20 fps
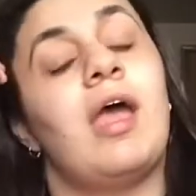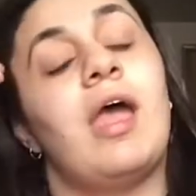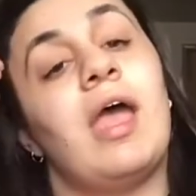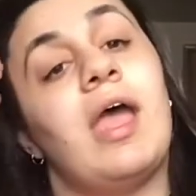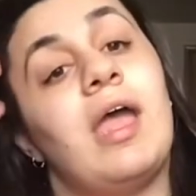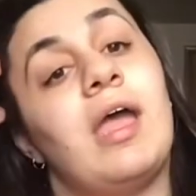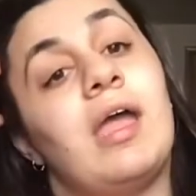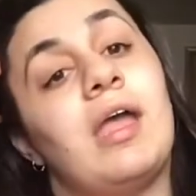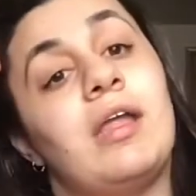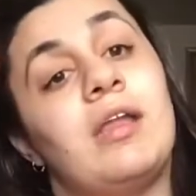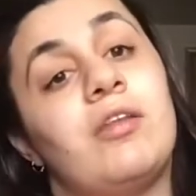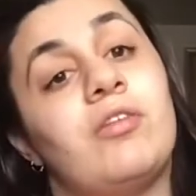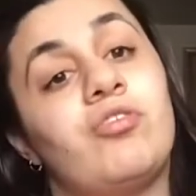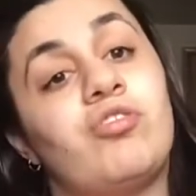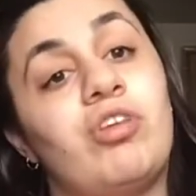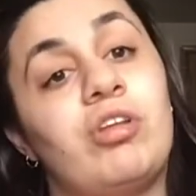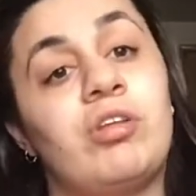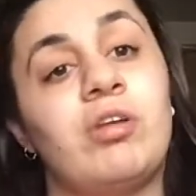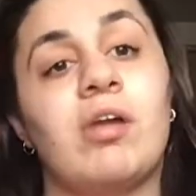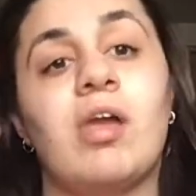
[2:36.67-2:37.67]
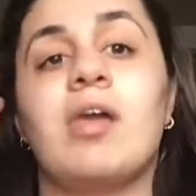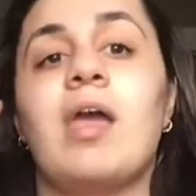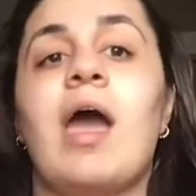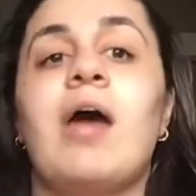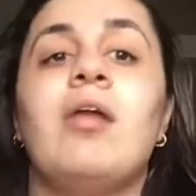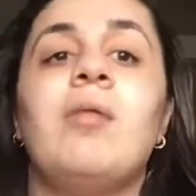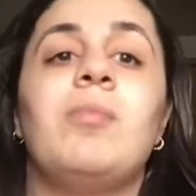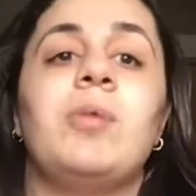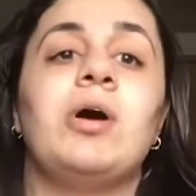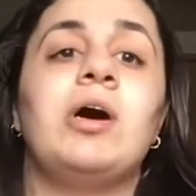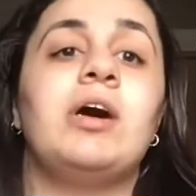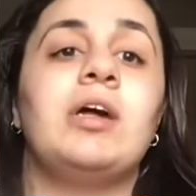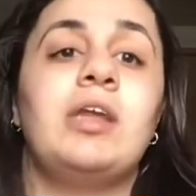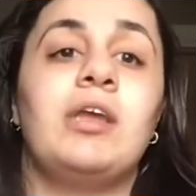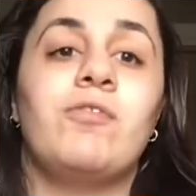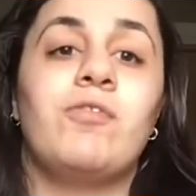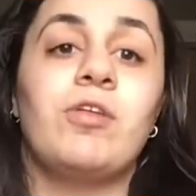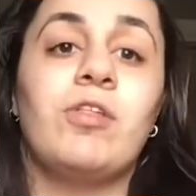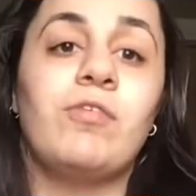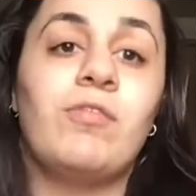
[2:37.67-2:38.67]
And she took accountability
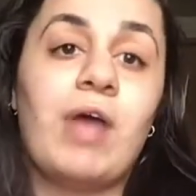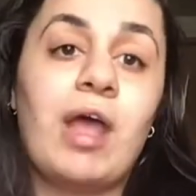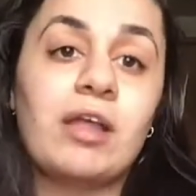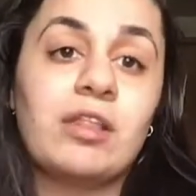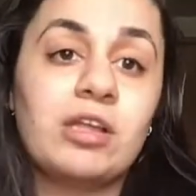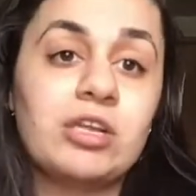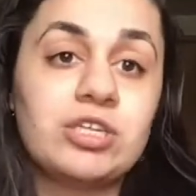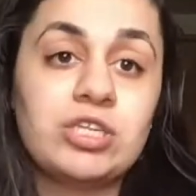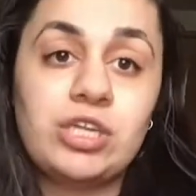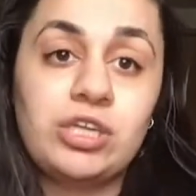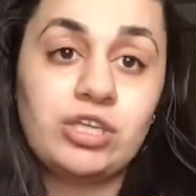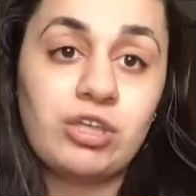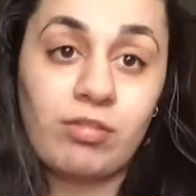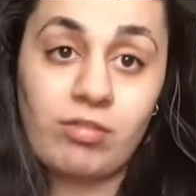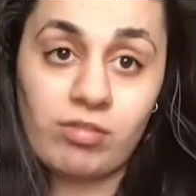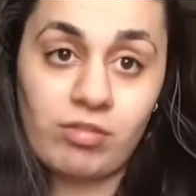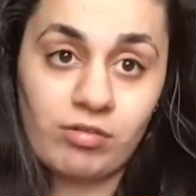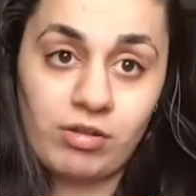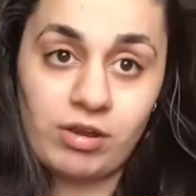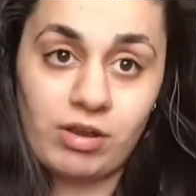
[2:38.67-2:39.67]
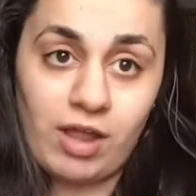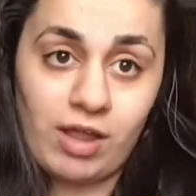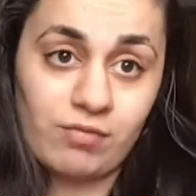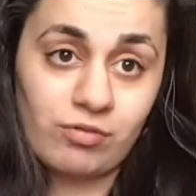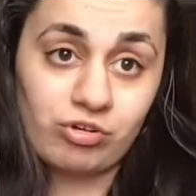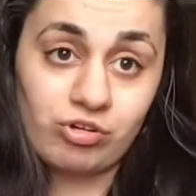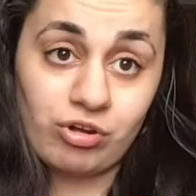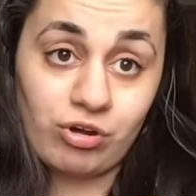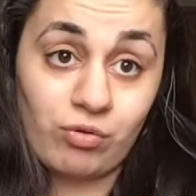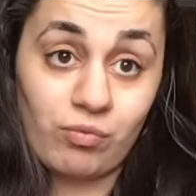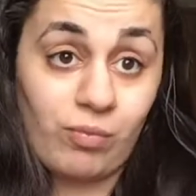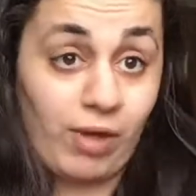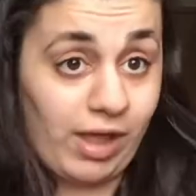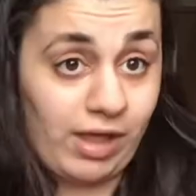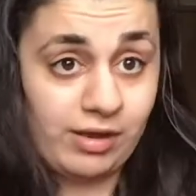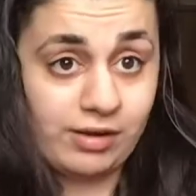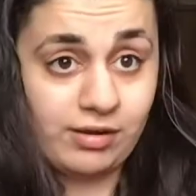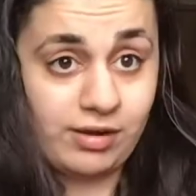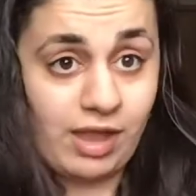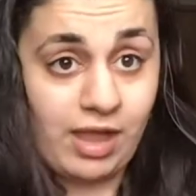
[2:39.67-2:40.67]
for the fact that she just never should have
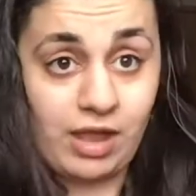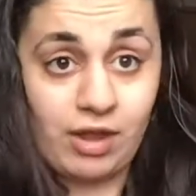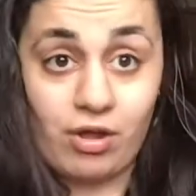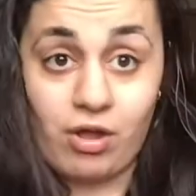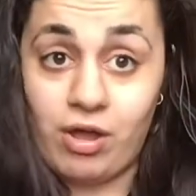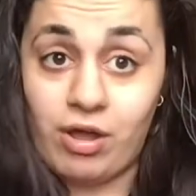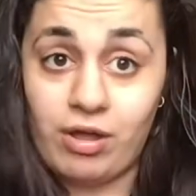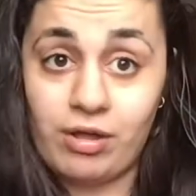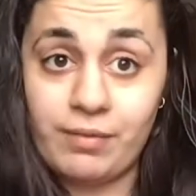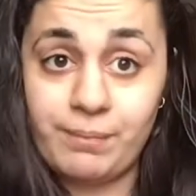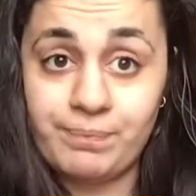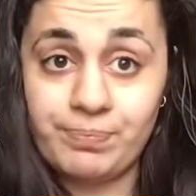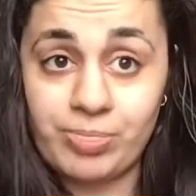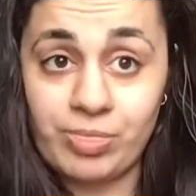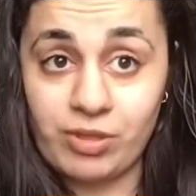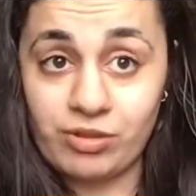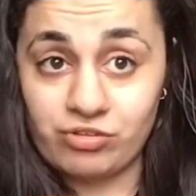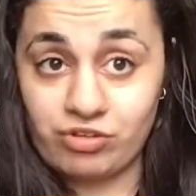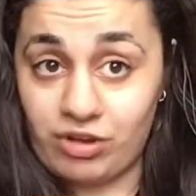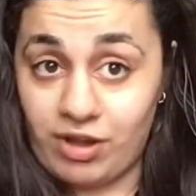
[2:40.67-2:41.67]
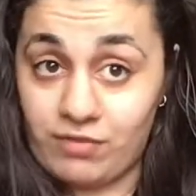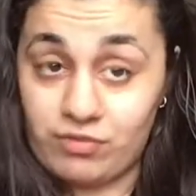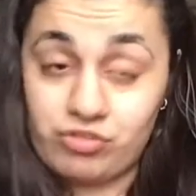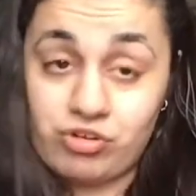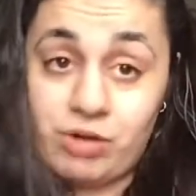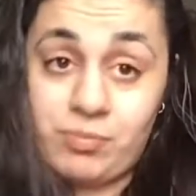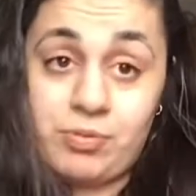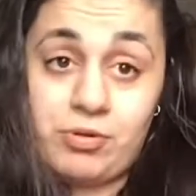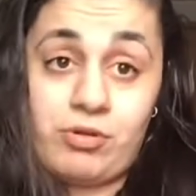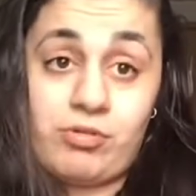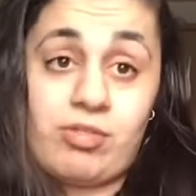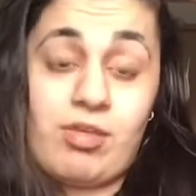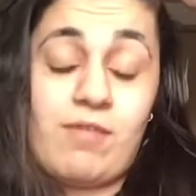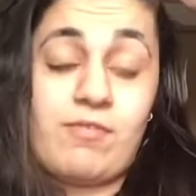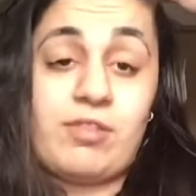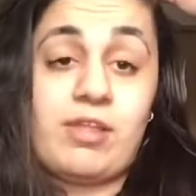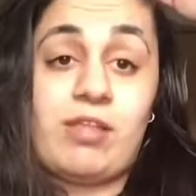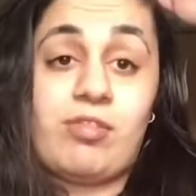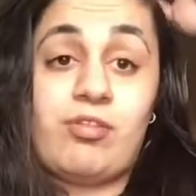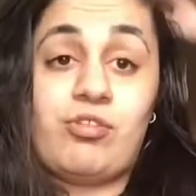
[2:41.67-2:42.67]
went at all. She never should have put herself
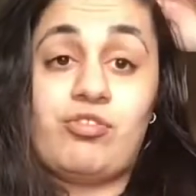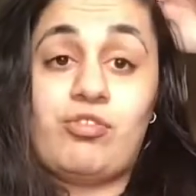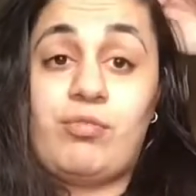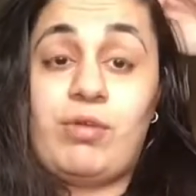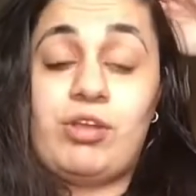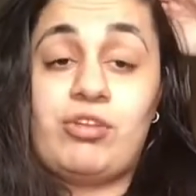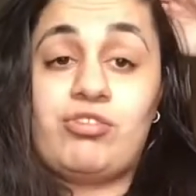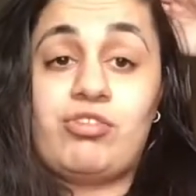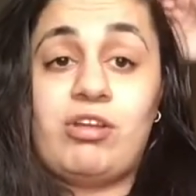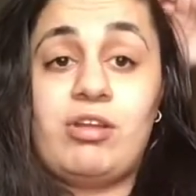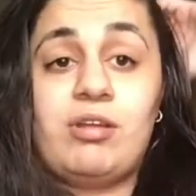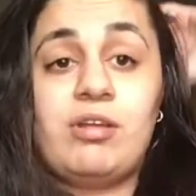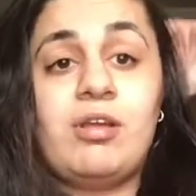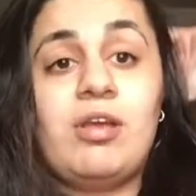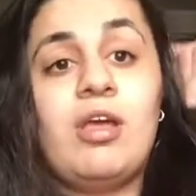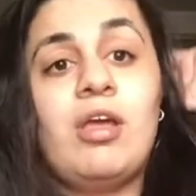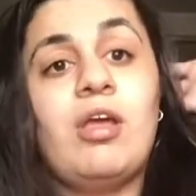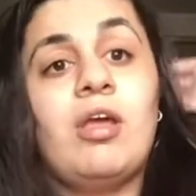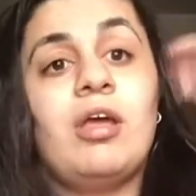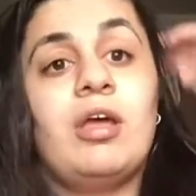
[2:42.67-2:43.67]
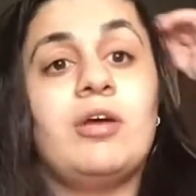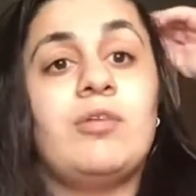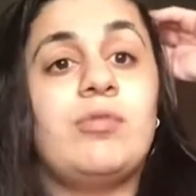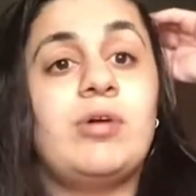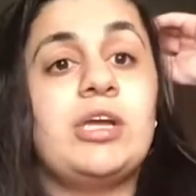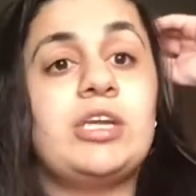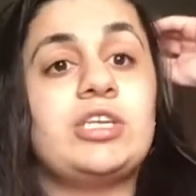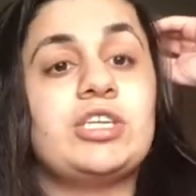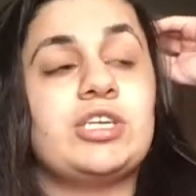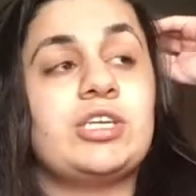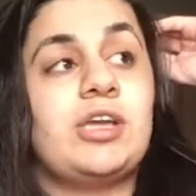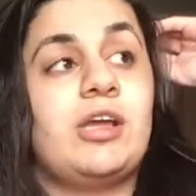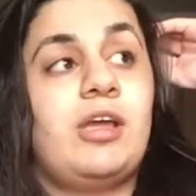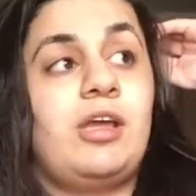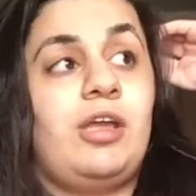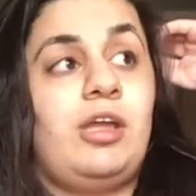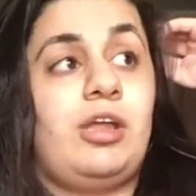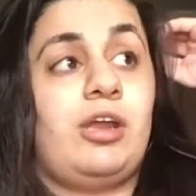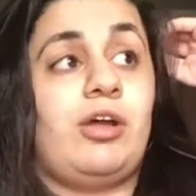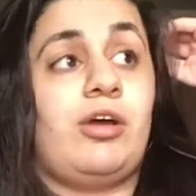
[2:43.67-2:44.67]
in that situation, which,
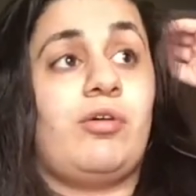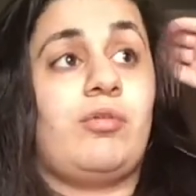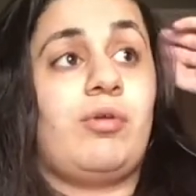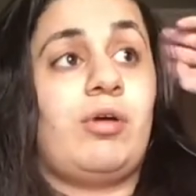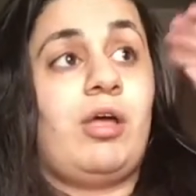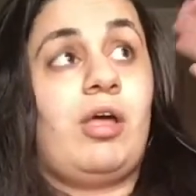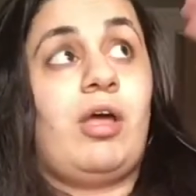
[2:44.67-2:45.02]
you know,